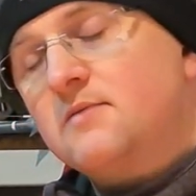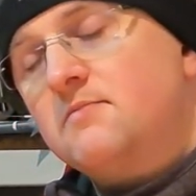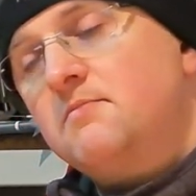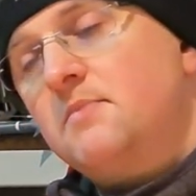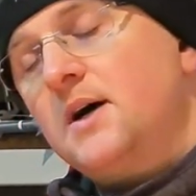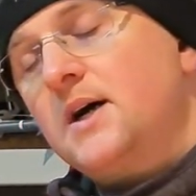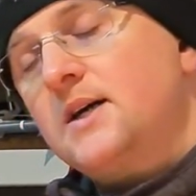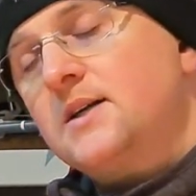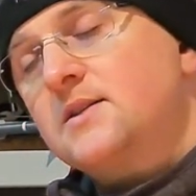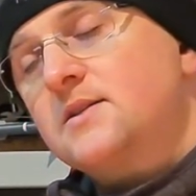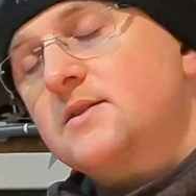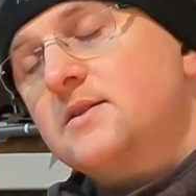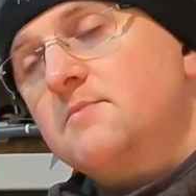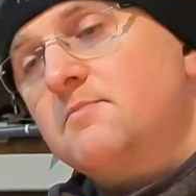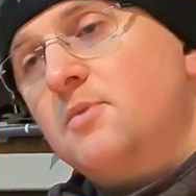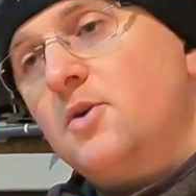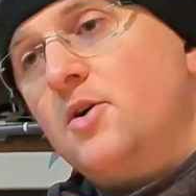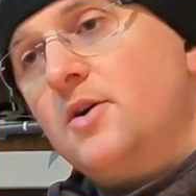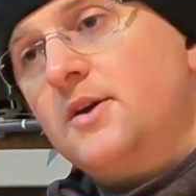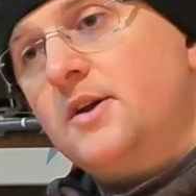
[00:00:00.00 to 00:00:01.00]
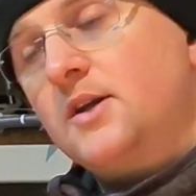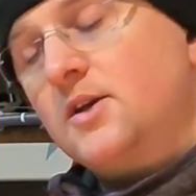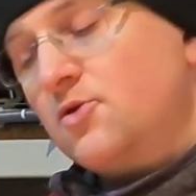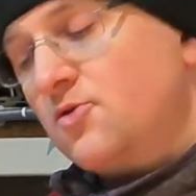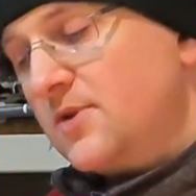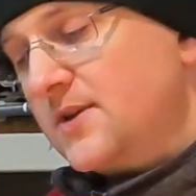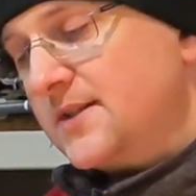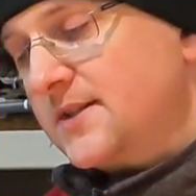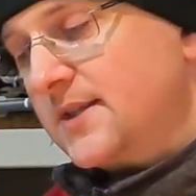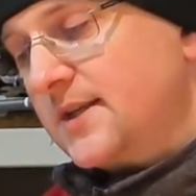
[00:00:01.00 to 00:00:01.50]
But by
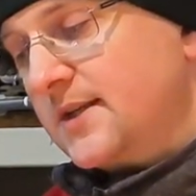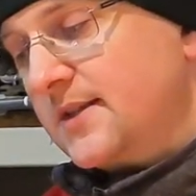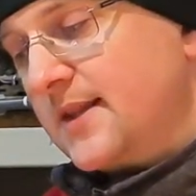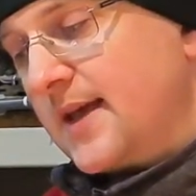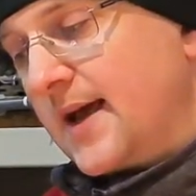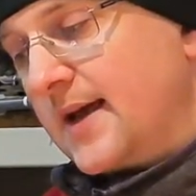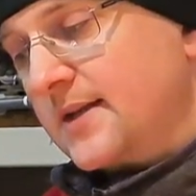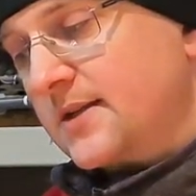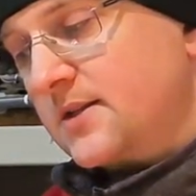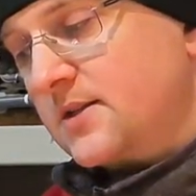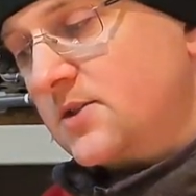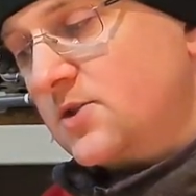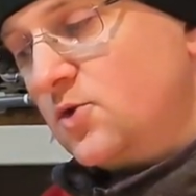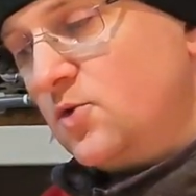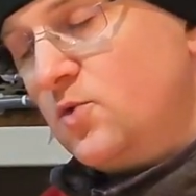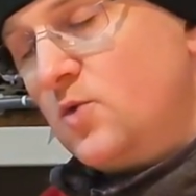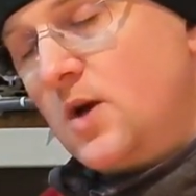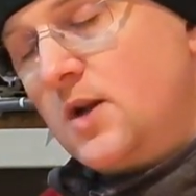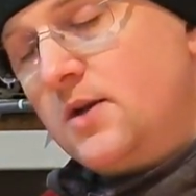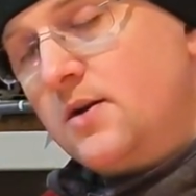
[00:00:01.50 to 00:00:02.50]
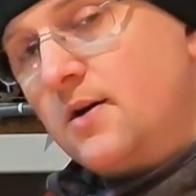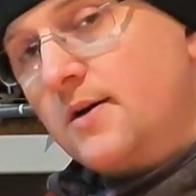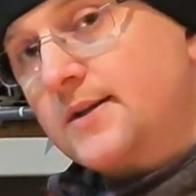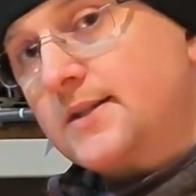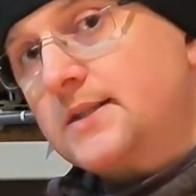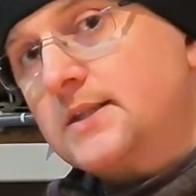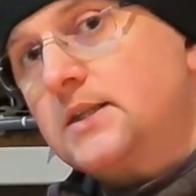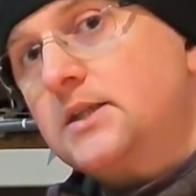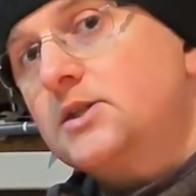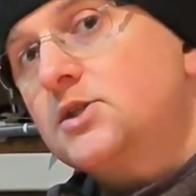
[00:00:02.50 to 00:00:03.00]
increasing that to
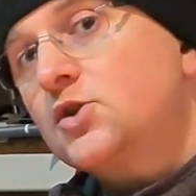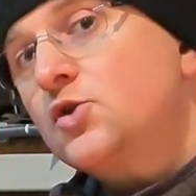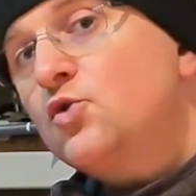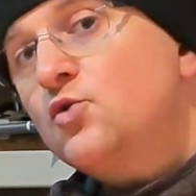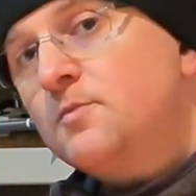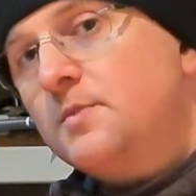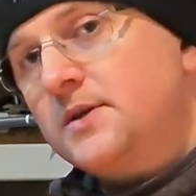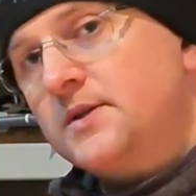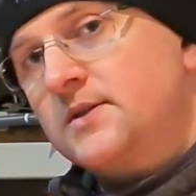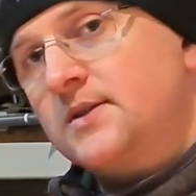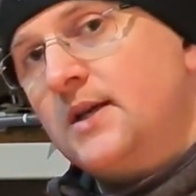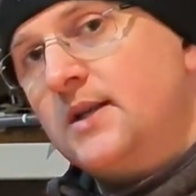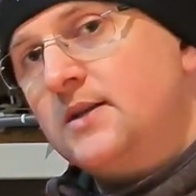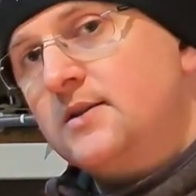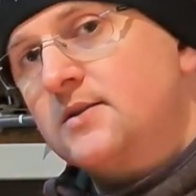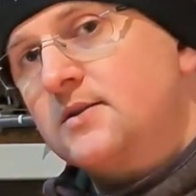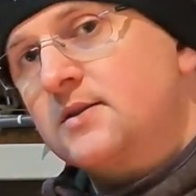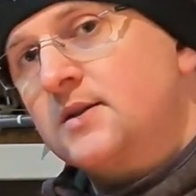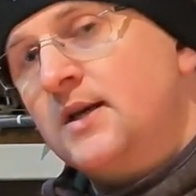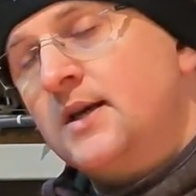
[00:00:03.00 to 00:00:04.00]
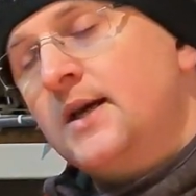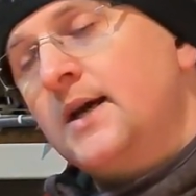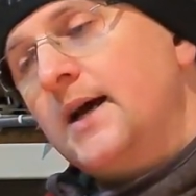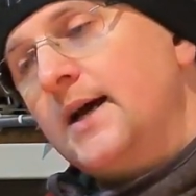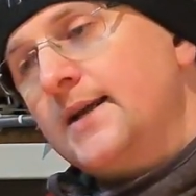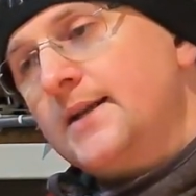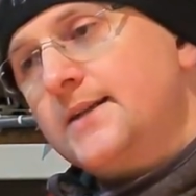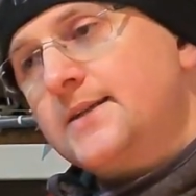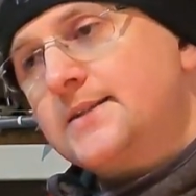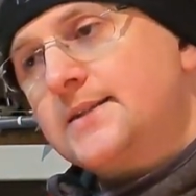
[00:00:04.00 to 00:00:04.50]
92%
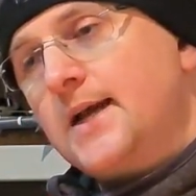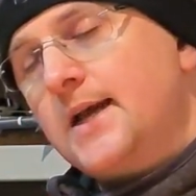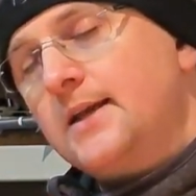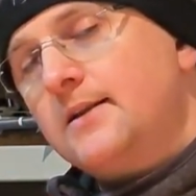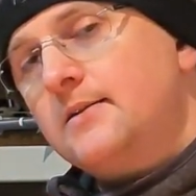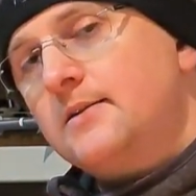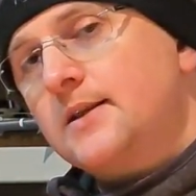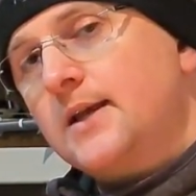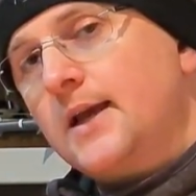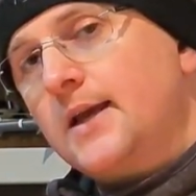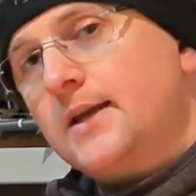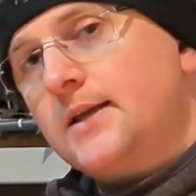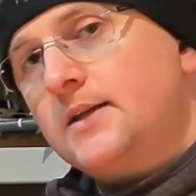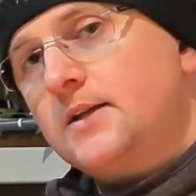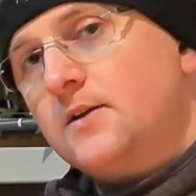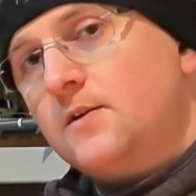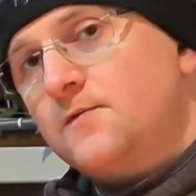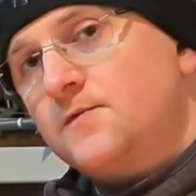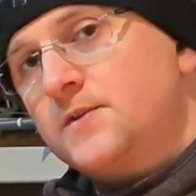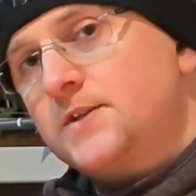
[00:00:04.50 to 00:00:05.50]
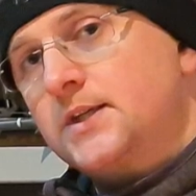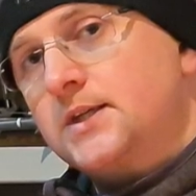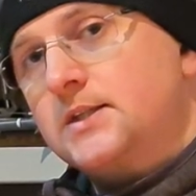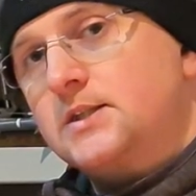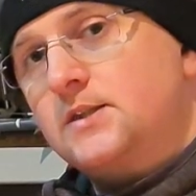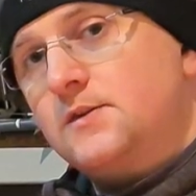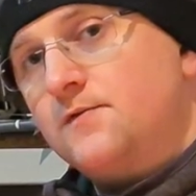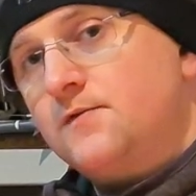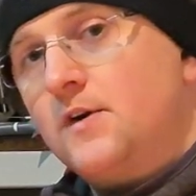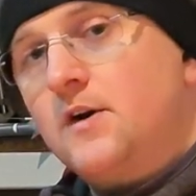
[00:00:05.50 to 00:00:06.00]
and a tail gain of
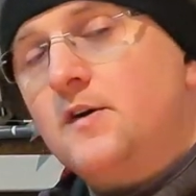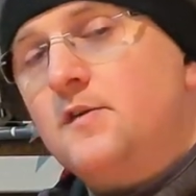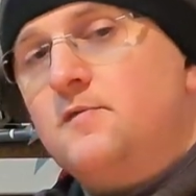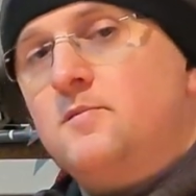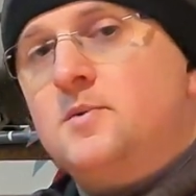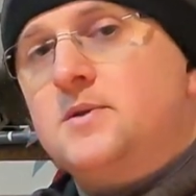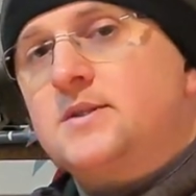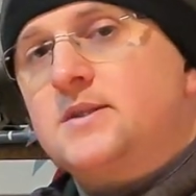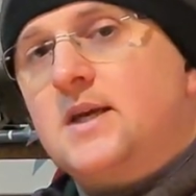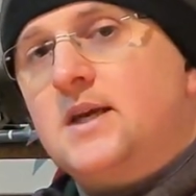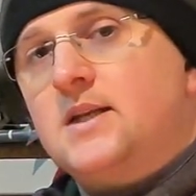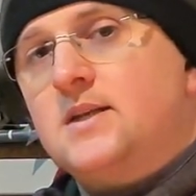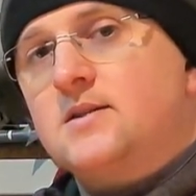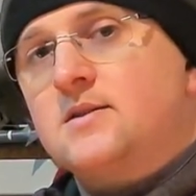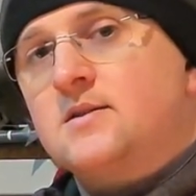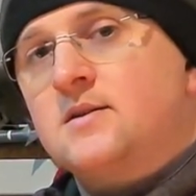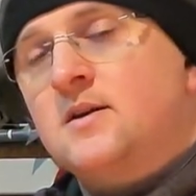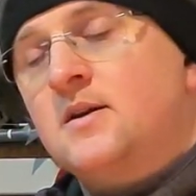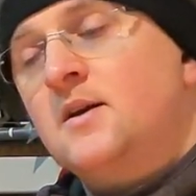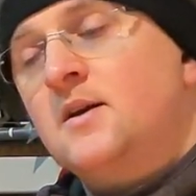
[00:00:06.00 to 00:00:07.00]
65%,